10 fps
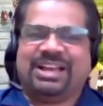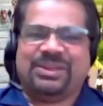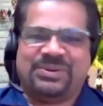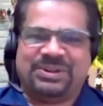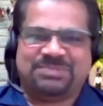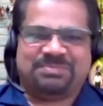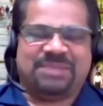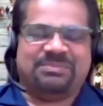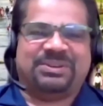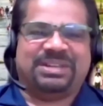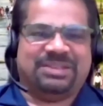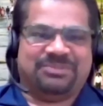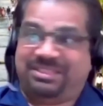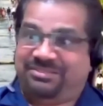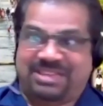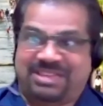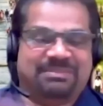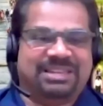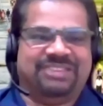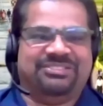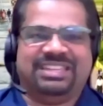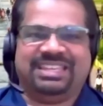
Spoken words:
I want to spend more time with the family, with the